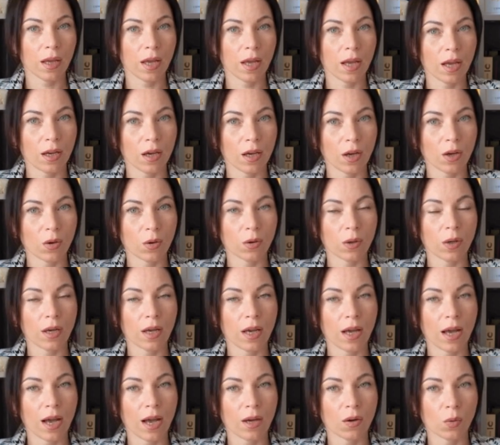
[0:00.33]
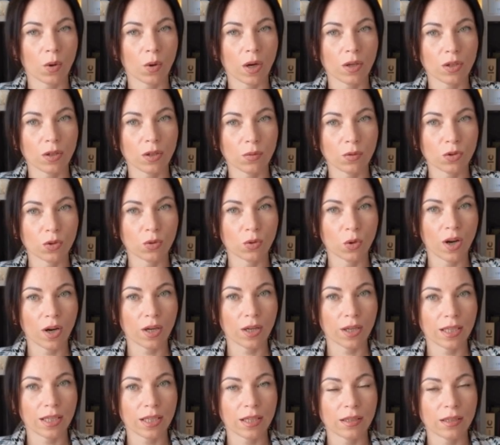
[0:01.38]
Hello and welcome to
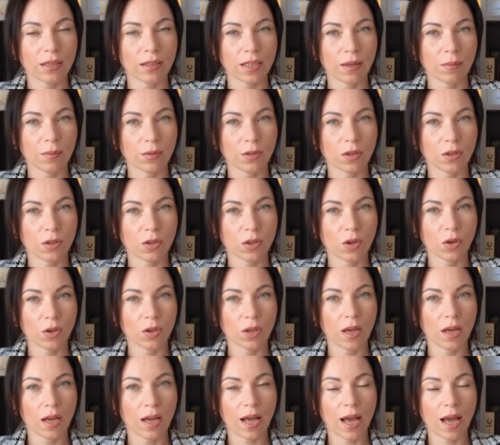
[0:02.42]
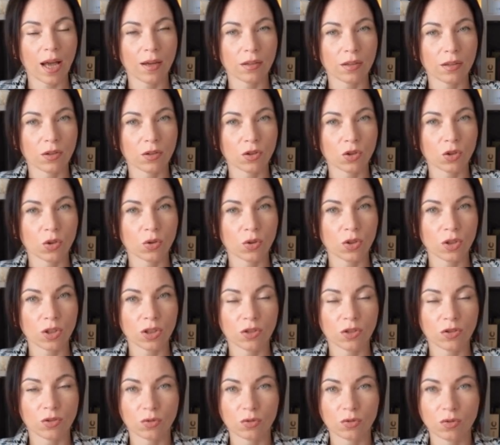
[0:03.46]
our in-depth look at the
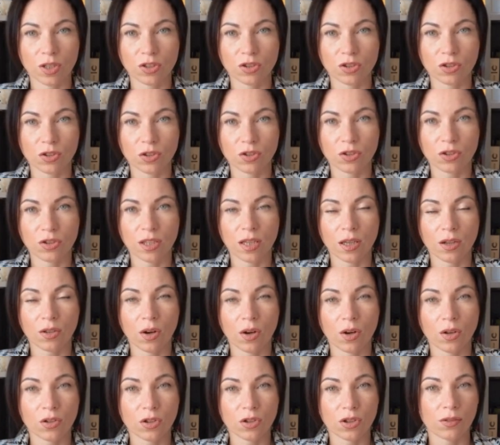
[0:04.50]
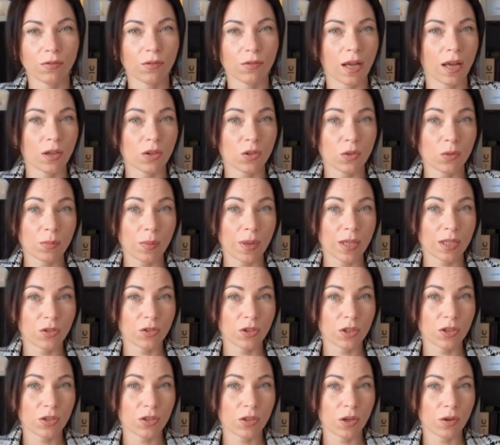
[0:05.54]
Nucleus Research Technology Value
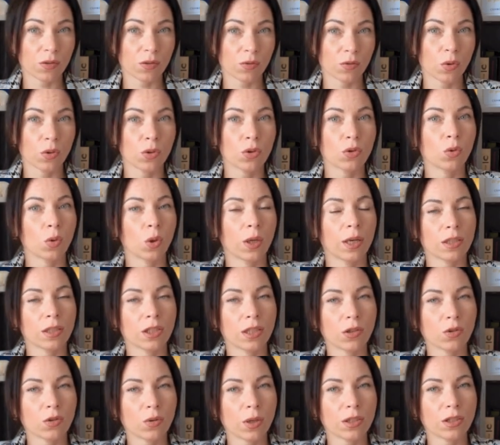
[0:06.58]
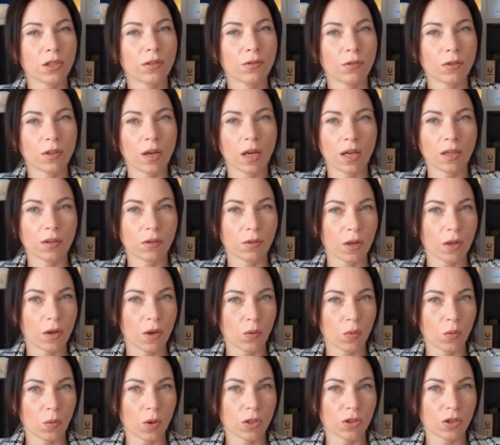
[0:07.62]
Matrix for 2025,
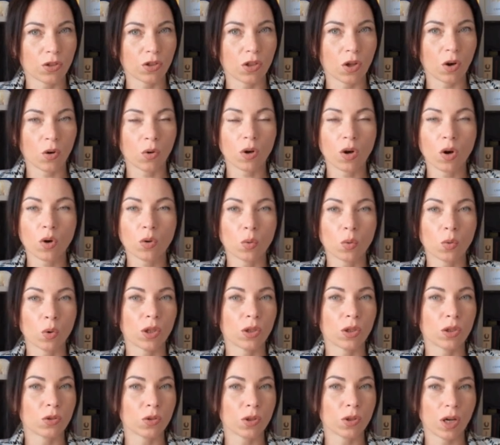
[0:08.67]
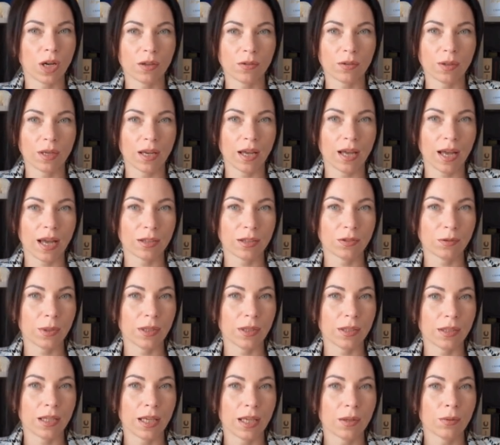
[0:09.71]
where Zoho WorkDrive has
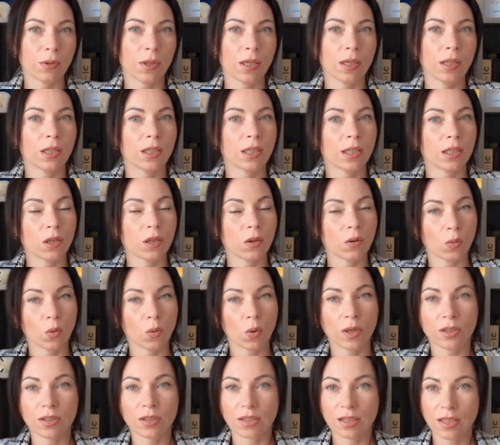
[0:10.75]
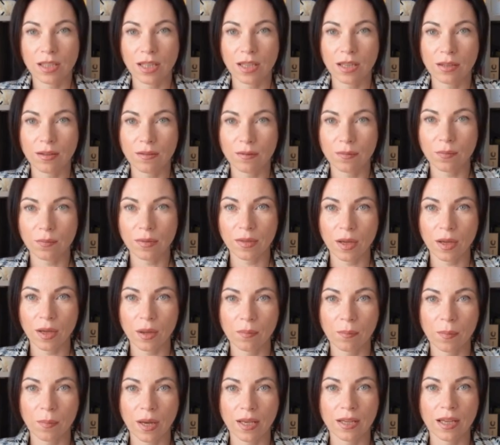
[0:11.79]
been named a leader once again.
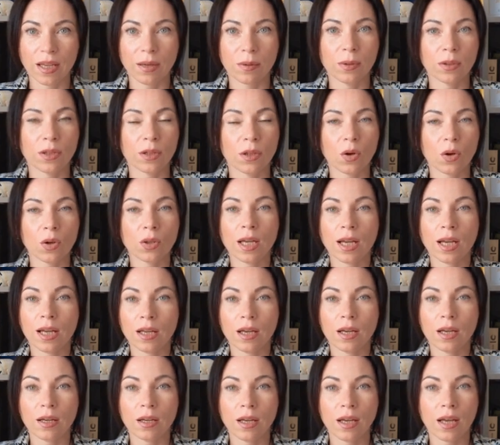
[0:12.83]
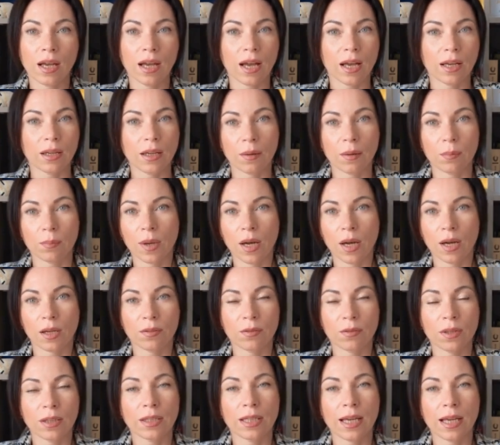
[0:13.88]
My name is Olena and I'm part
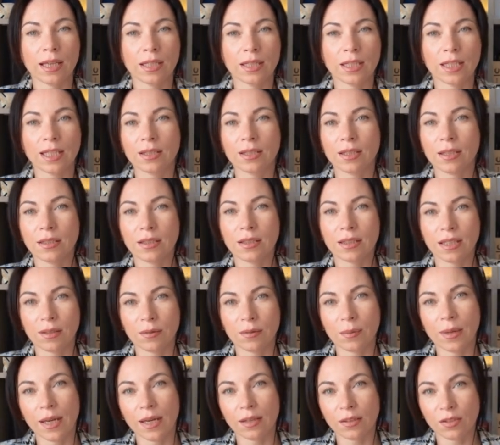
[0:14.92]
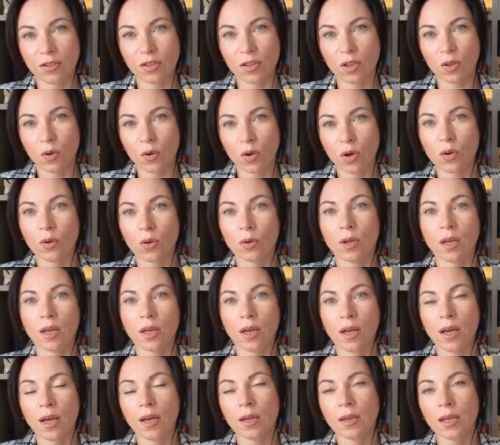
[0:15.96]
of a dedicated team at Zoho,
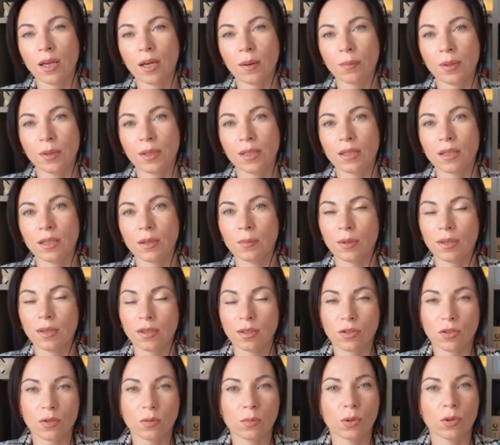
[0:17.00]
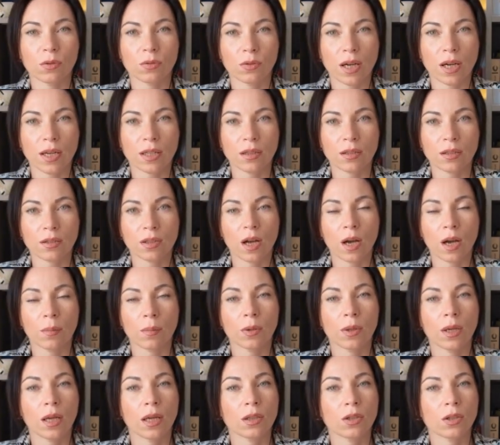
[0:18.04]
a company committed to providing
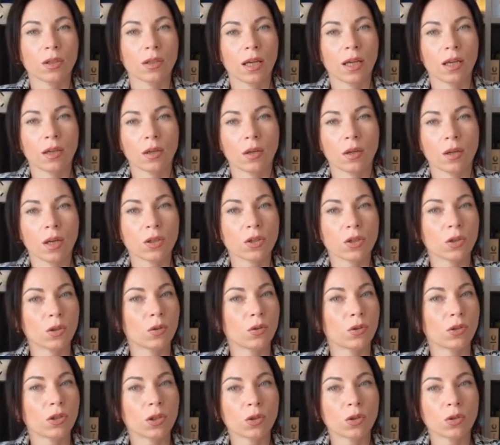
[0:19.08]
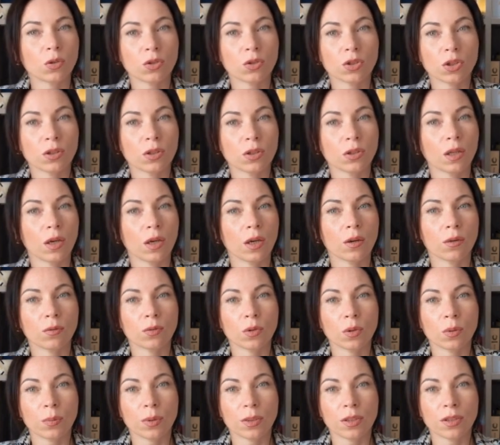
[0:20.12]
top-notch technological solutions
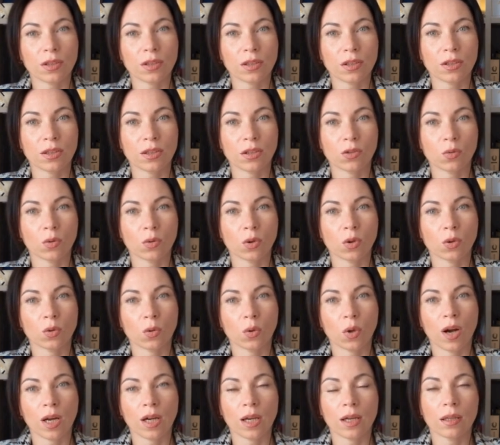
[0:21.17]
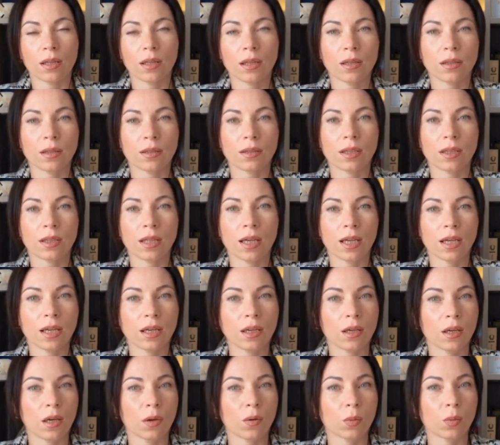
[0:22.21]
for businesses worldwide.
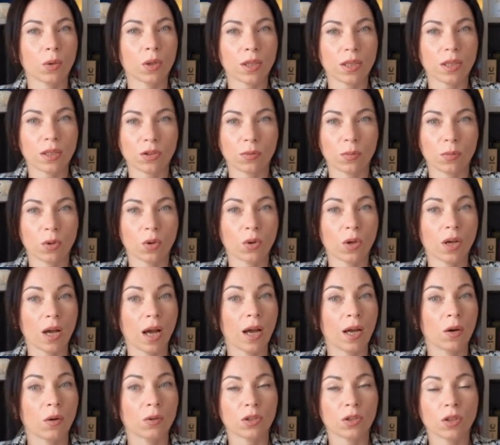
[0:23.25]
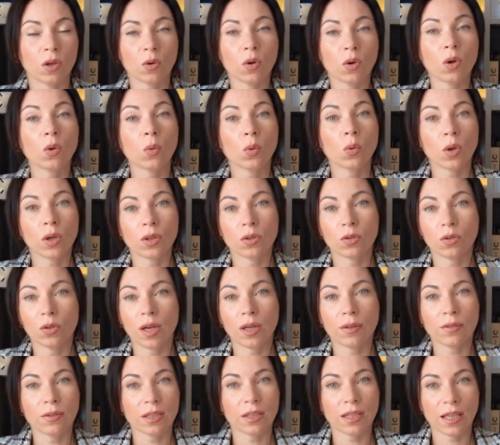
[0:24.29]
Today, we'll explore how Zoho
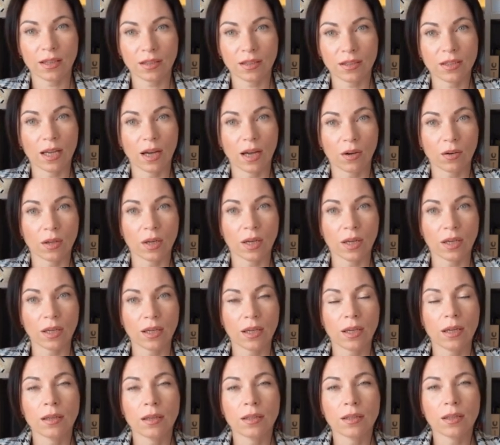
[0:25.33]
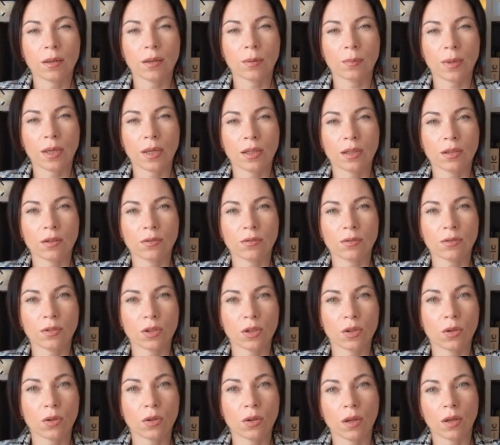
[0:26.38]
WorkDrive stands out in this competitive
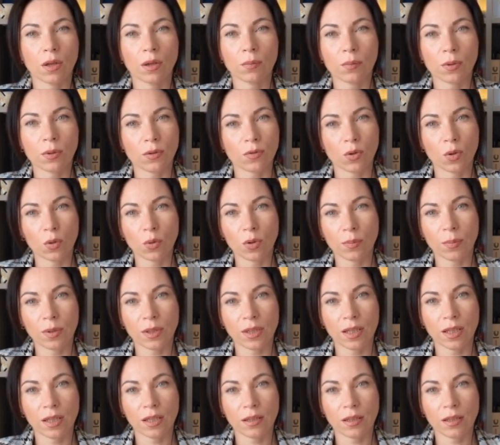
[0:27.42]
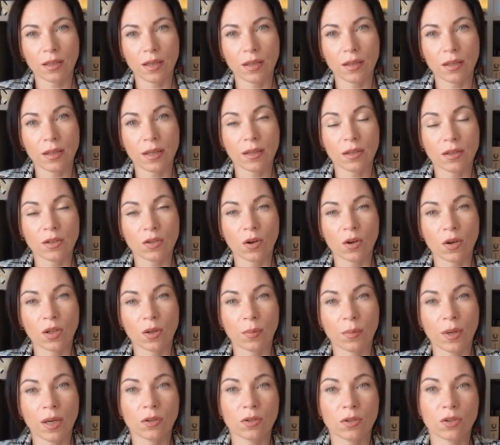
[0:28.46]
field. Before we begin, let's talk
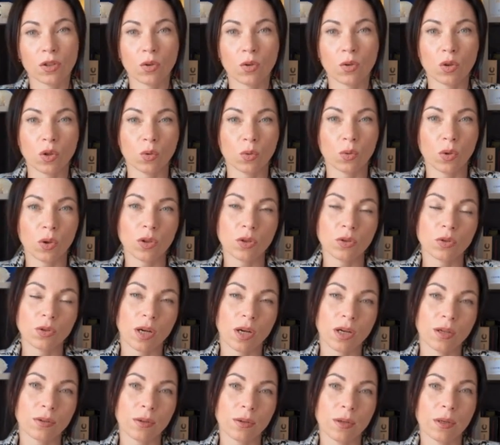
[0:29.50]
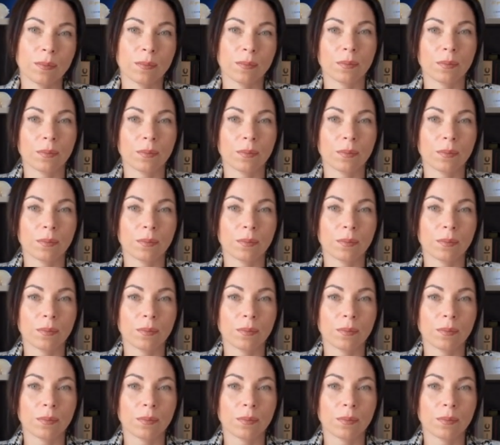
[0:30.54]
about Zoho WorkDrive.